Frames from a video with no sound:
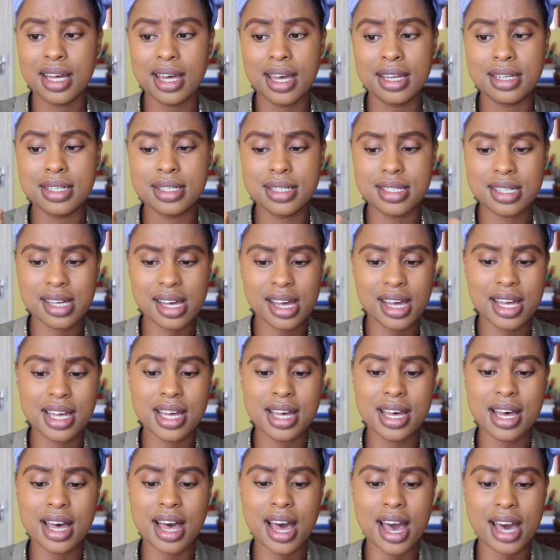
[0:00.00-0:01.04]
And
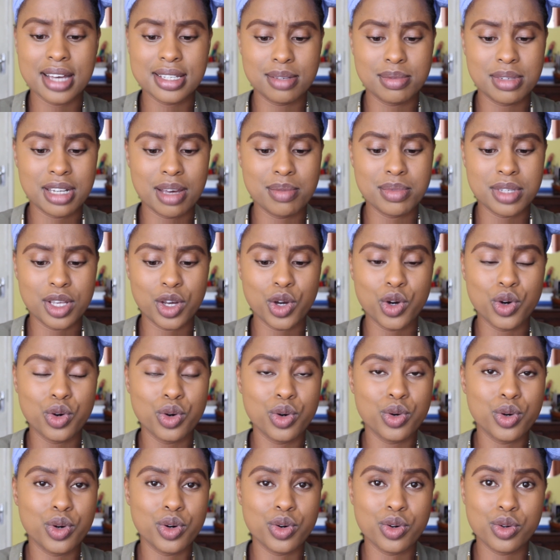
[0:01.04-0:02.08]
sometimes
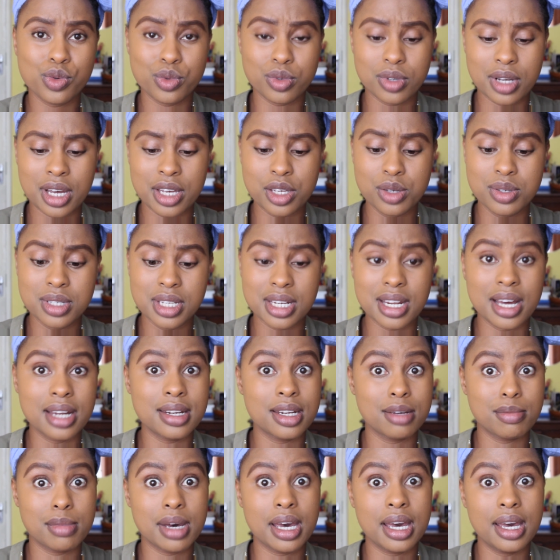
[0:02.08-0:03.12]
I use it
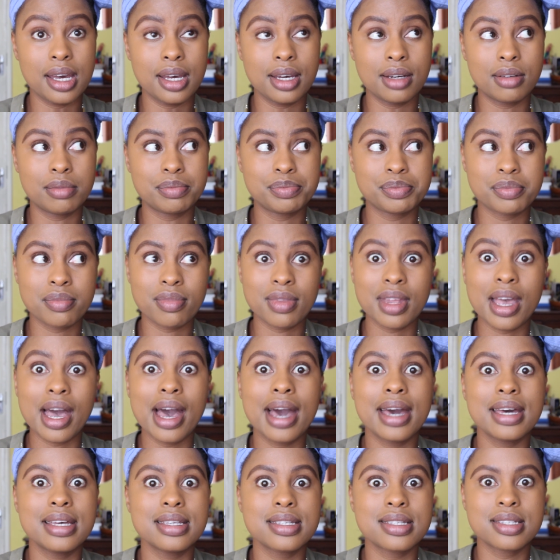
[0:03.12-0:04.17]
under my
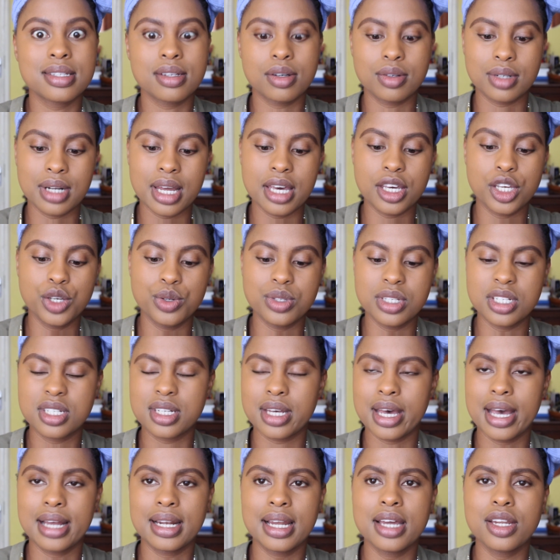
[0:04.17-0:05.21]
eyes, or like use it to
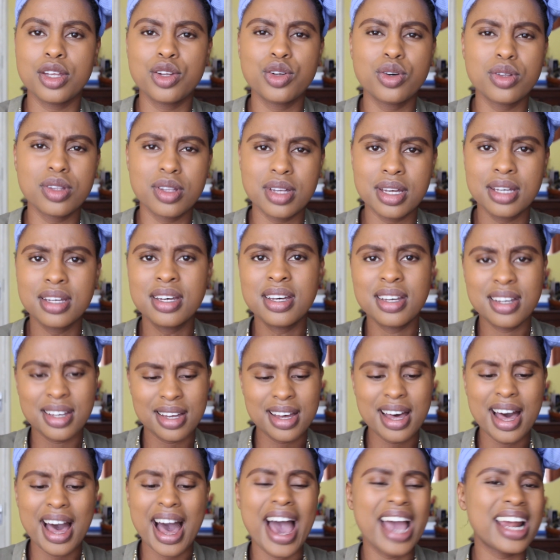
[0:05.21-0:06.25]
highlight. You know, the
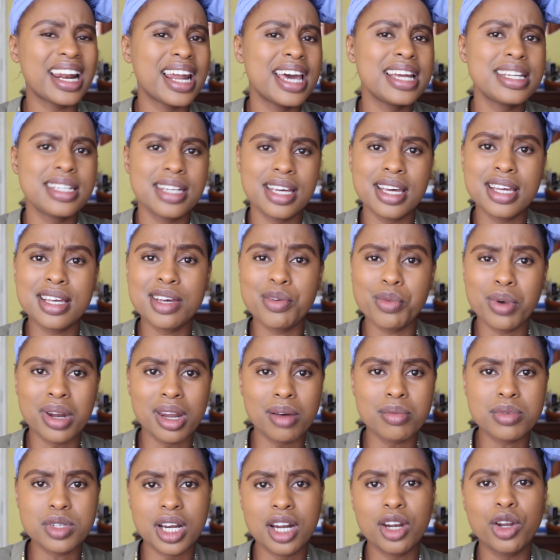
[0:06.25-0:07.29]
highlighting when
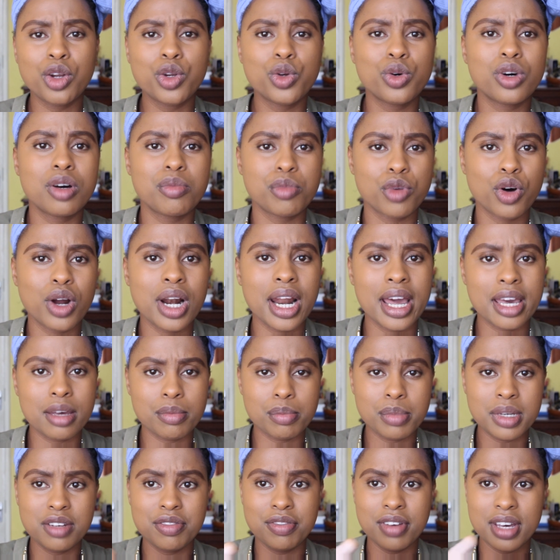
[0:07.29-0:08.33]
I'm trying to do a more like
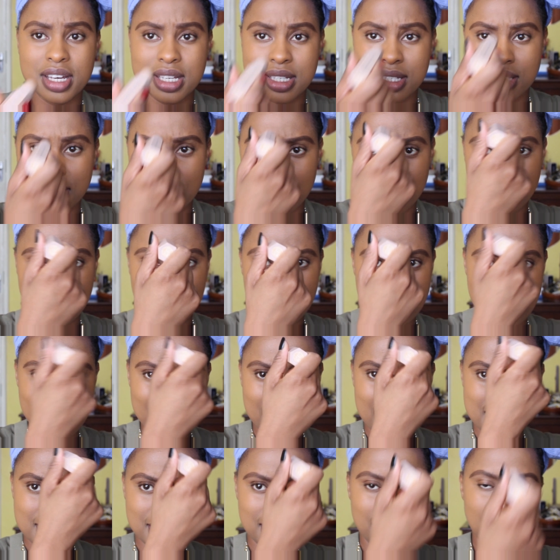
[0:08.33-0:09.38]
beat face, the
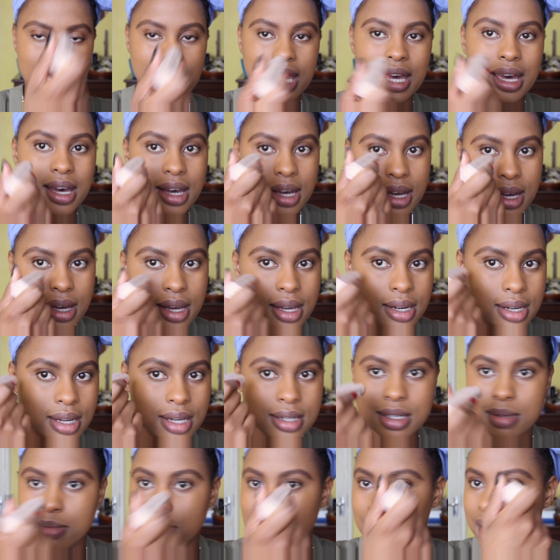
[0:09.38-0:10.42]
highlighting here and
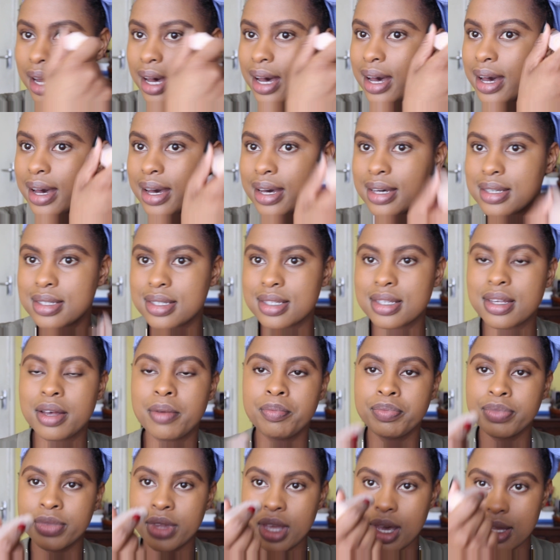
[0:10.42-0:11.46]
under my eyes,
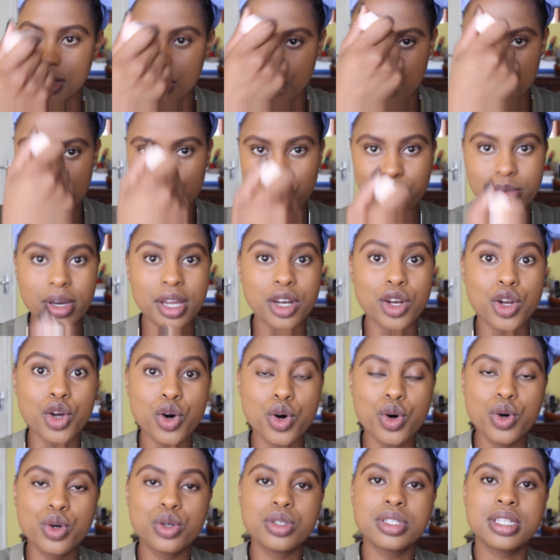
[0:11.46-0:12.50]
and the bridge of my
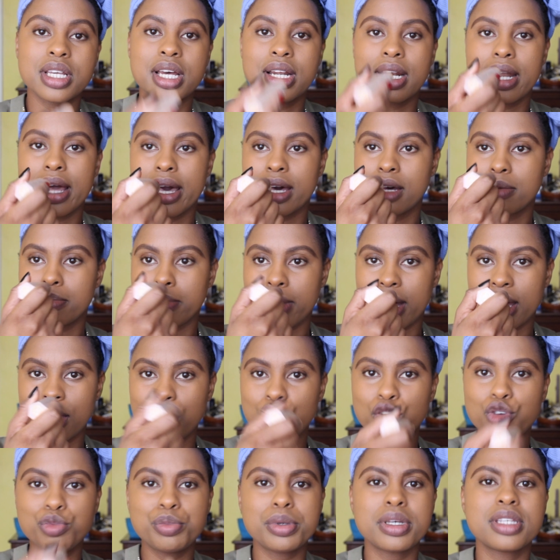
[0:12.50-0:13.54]
nose, and like my
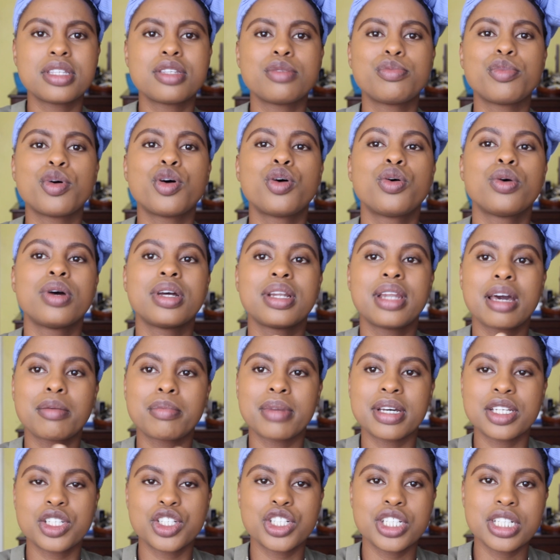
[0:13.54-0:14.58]
cupid's bow, and like
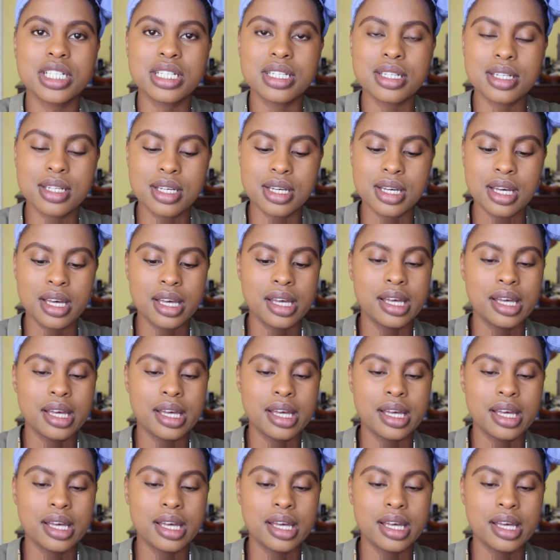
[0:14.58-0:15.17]
my chin.